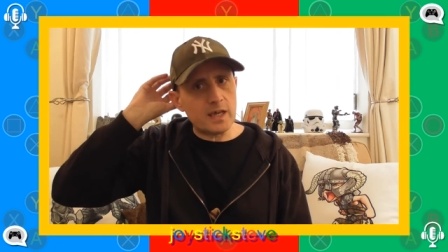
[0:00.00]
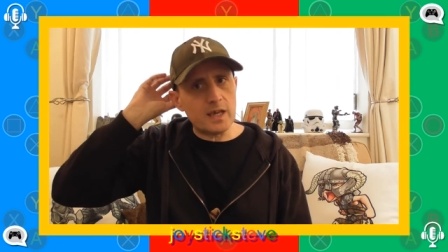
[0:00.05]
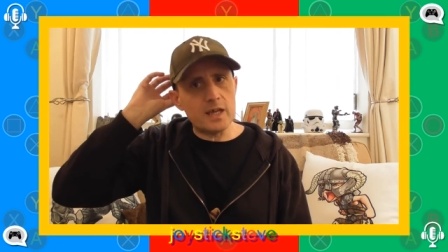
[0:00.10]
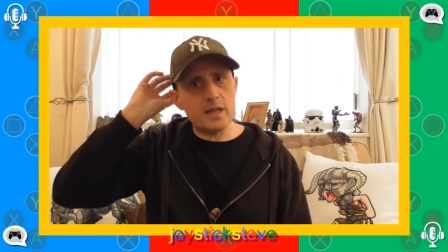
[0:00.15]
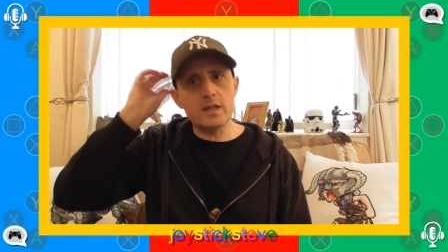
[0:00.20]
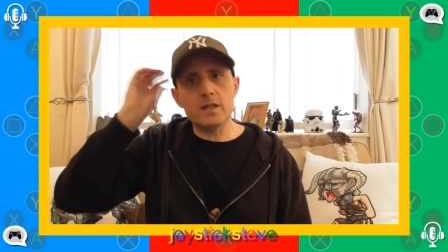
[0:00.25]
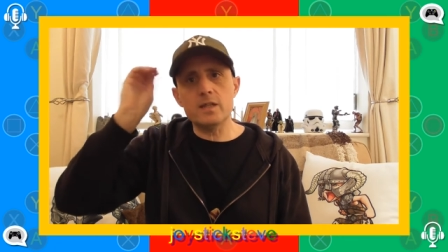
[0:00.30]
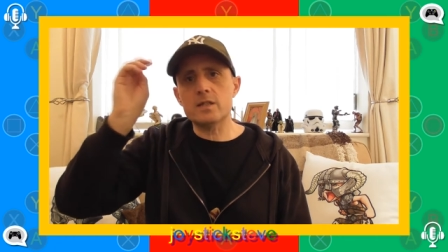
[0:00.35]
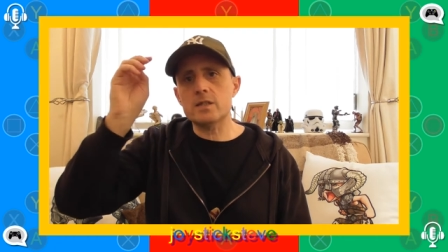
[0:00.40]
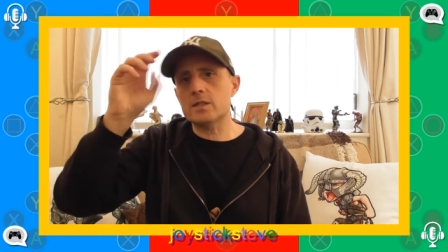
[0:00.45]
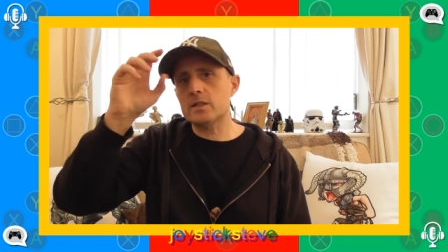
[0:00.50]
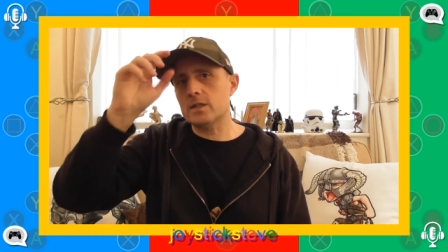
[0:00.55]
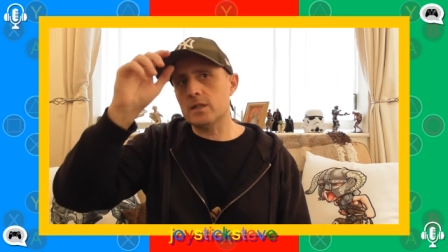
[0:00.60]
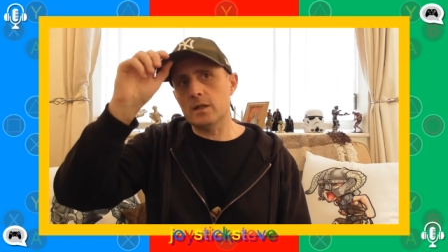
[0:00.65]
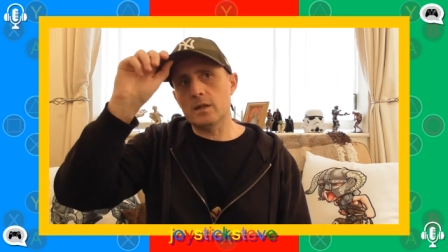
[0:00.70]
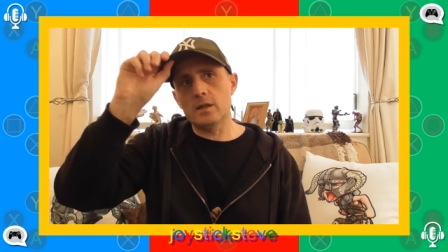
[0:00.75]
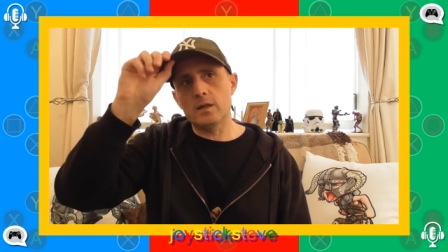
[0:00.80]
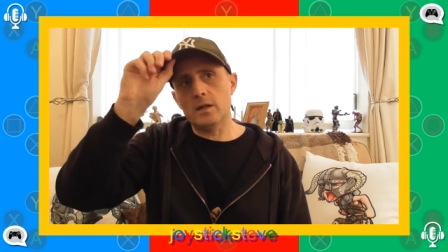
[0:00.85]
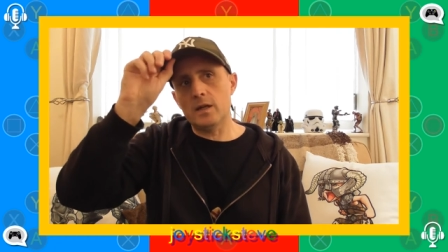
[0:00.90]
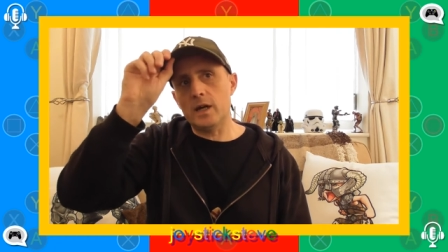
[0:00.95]
in, it's
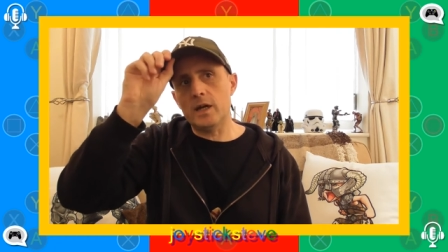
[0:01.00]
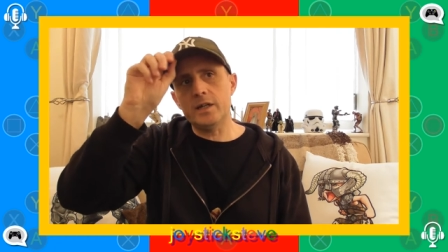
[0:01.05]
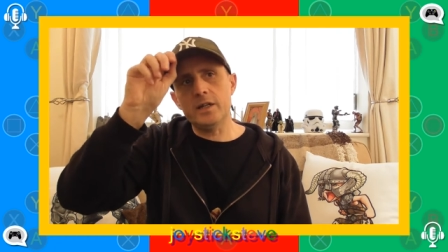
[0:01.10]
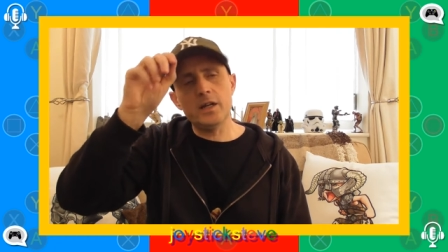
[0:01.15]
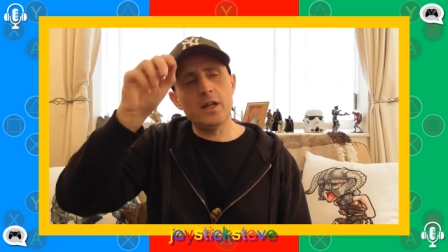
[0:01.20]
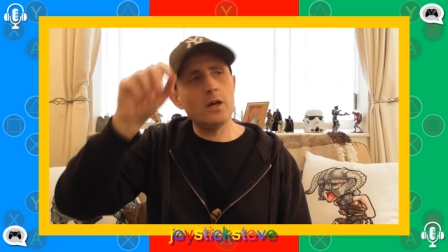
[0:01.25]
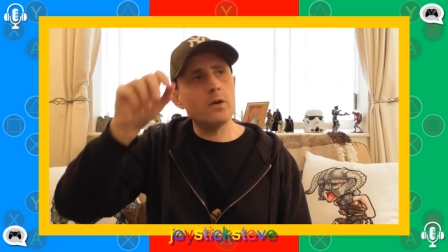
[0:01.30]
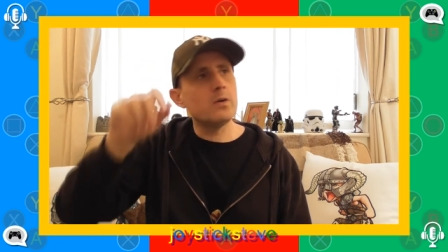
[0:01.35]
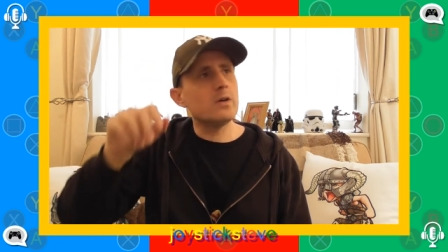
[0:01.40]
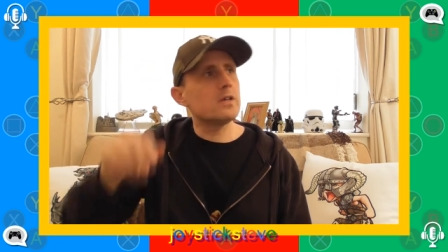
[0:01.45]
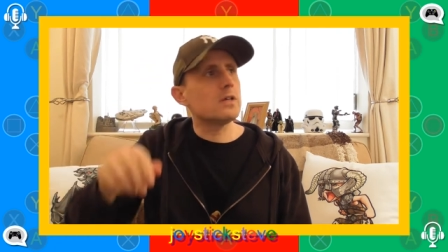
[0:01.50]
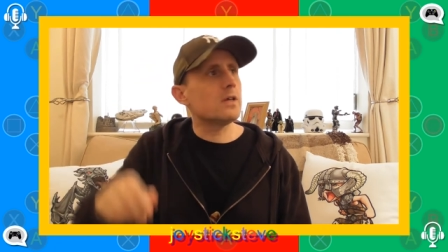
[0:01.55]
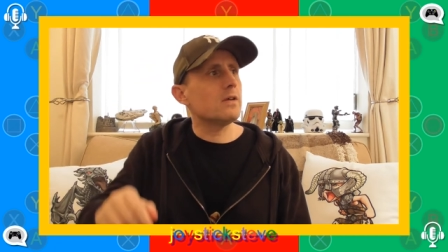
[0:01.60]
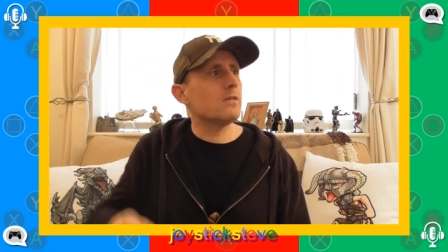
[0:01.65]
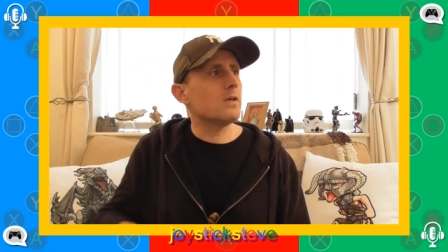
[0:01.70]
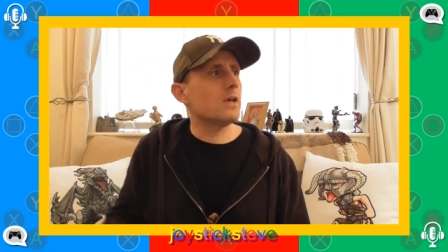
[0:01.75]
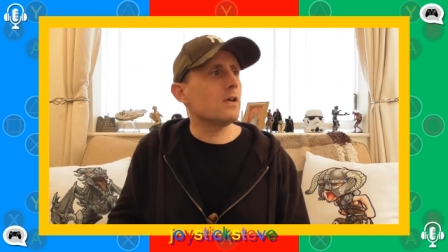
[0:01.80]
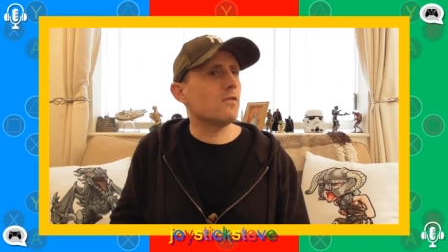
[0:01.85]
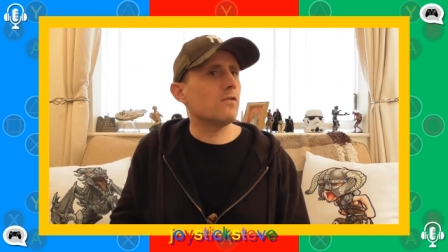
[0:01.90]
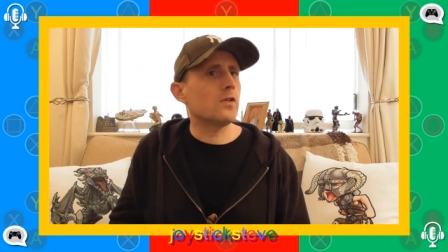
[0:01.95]
uh, I don't know. It,
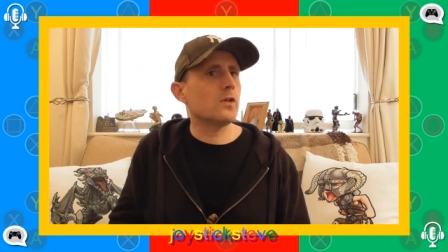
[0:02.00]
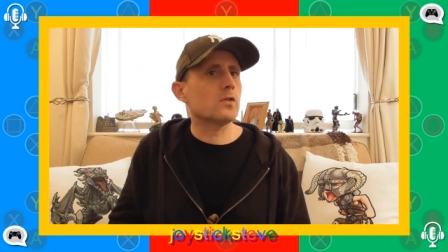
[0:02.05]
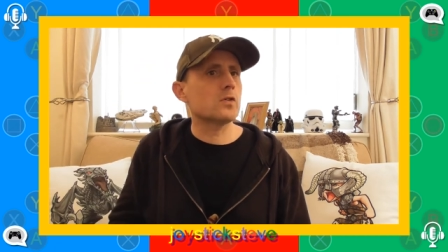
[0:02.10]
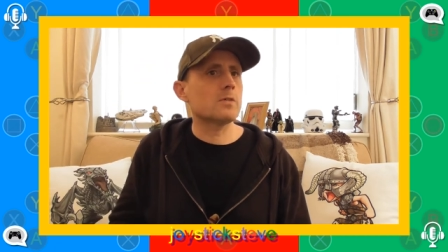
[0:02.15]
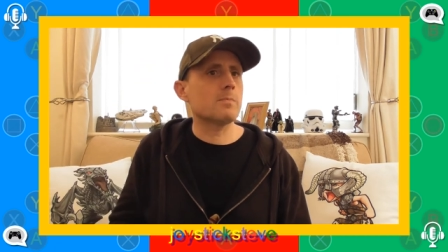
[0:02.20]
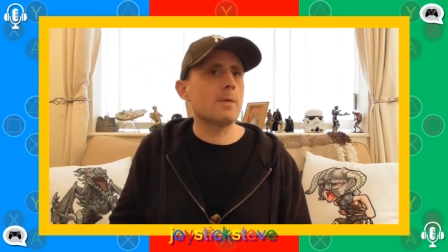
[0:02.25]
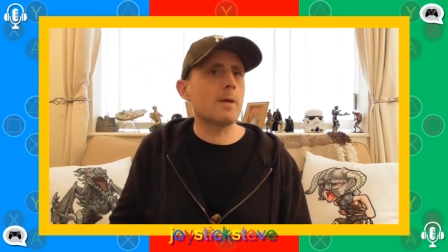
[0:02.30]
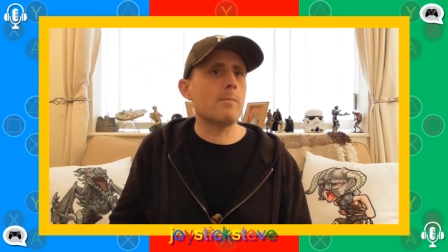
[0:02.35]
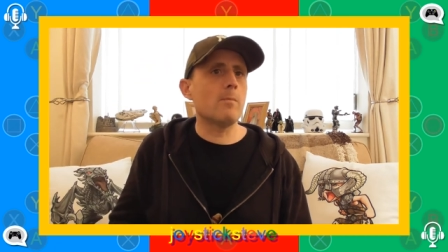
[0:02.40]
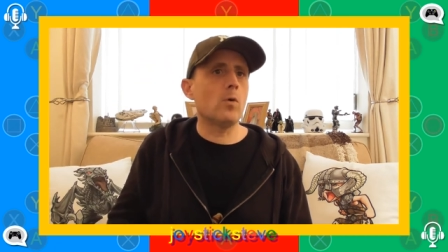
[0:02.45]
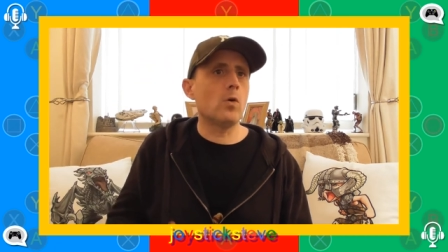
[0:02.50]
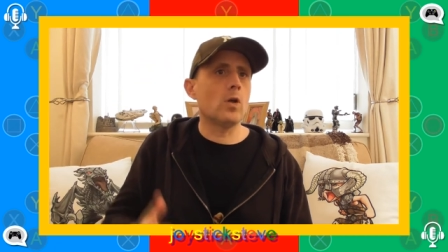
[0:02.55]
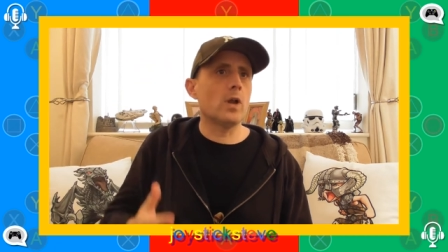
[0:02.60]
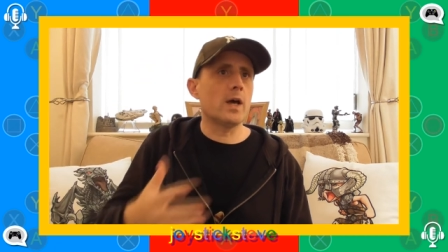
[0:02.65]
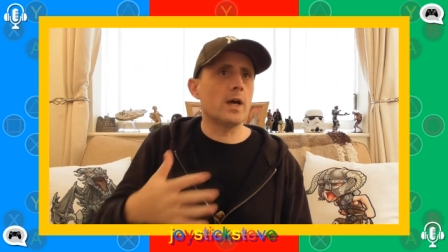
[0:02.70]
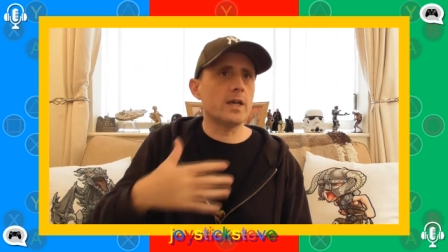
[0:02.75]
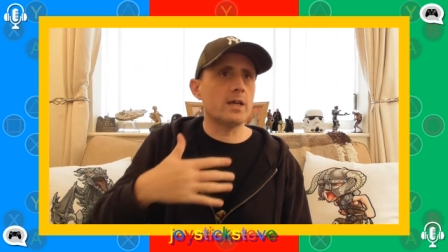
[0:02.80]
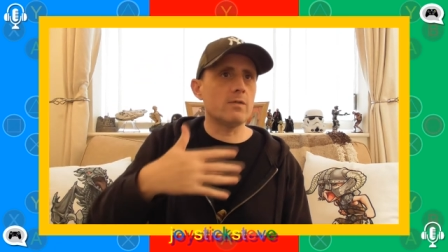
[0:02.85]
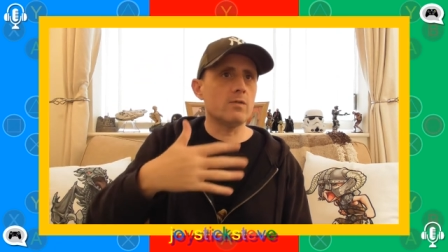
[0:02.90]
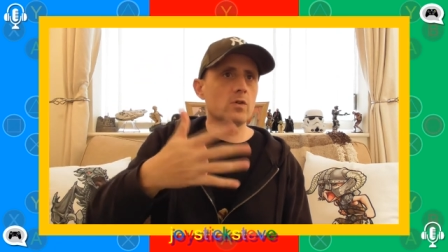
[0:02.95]
it, feels a bit more
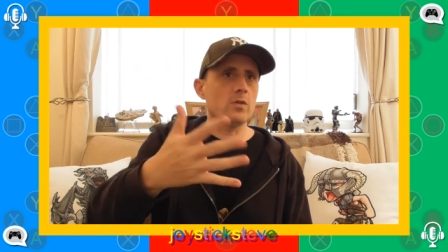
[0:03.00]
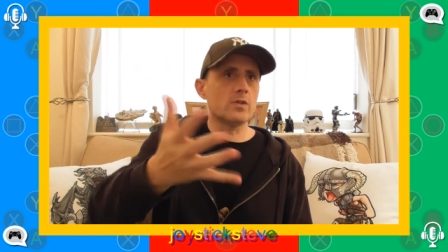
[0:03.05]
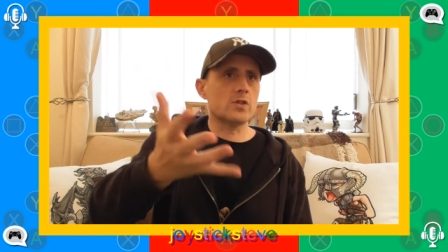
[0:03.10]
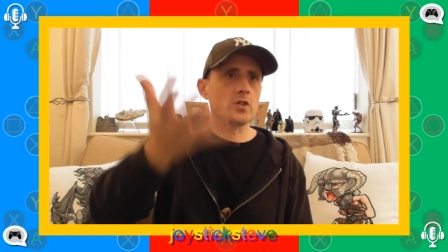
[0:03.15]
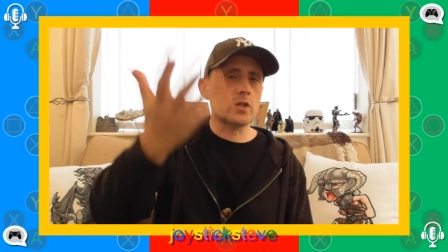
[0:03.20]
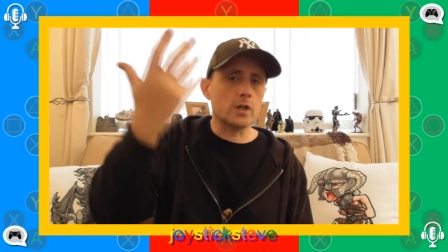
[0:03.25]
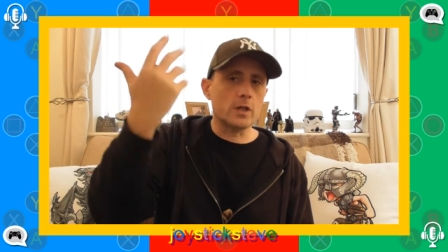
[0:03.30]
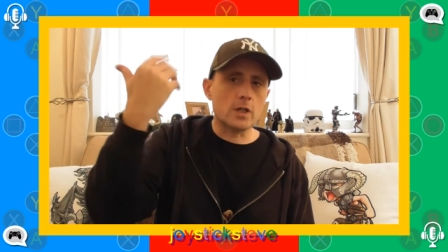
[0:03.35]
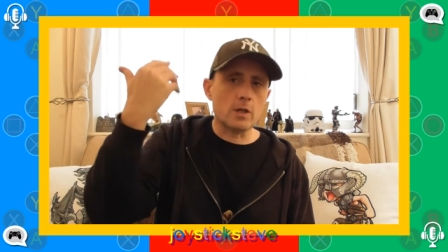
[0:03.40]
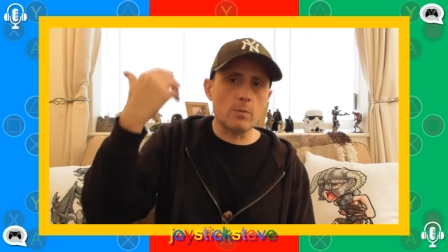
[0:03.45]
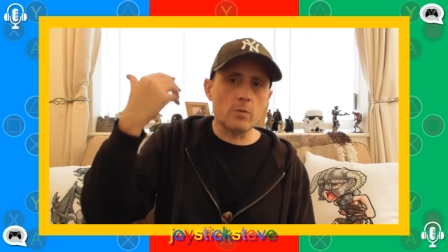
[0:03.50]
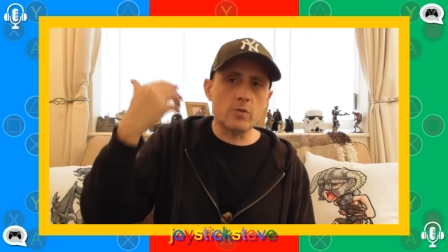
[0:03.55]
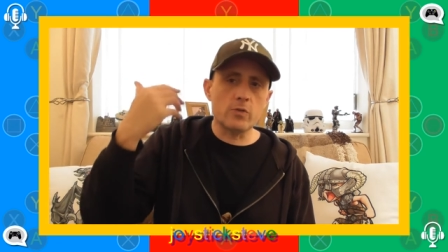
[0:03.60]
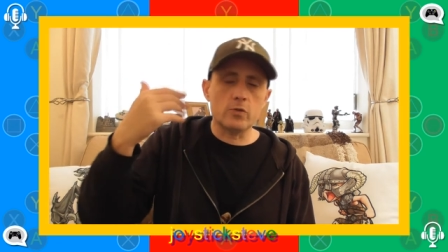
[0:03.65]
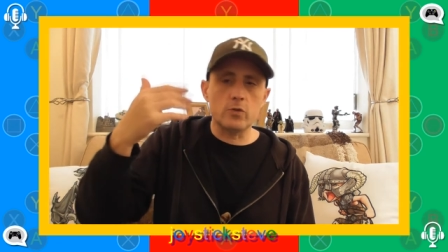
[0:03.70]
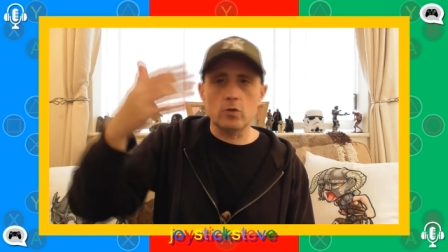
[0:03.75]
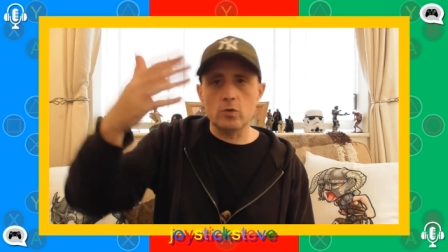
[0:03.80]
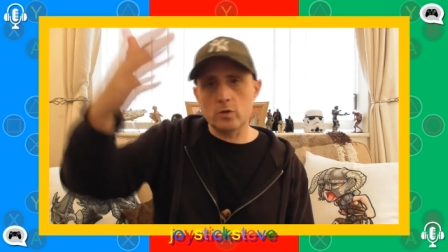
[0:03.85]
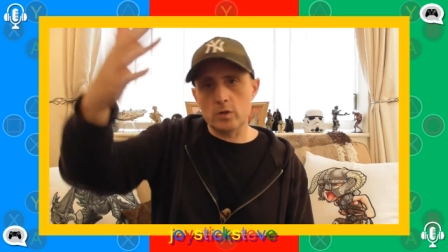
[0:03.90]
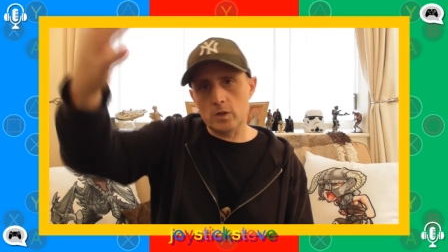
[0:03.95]
like I've got the sun coming
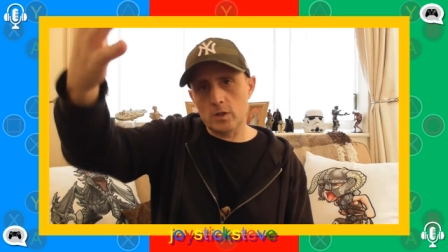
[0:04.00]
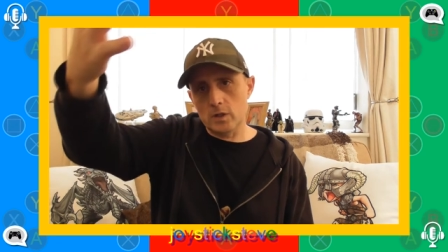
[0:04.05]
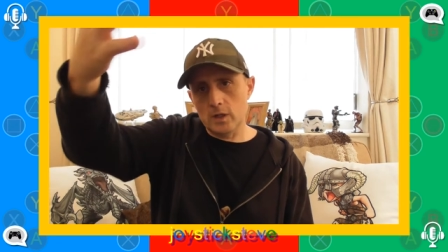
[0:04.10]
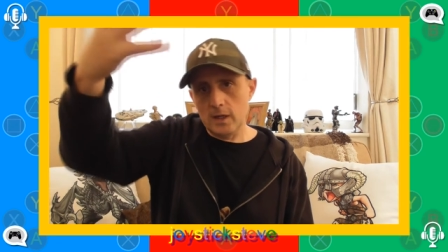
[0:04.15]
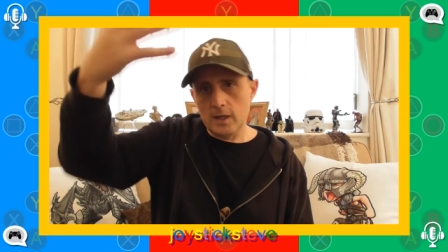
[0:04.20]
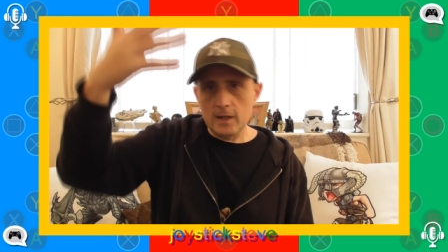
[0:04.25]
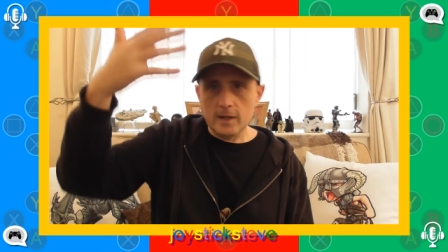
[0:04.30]
through the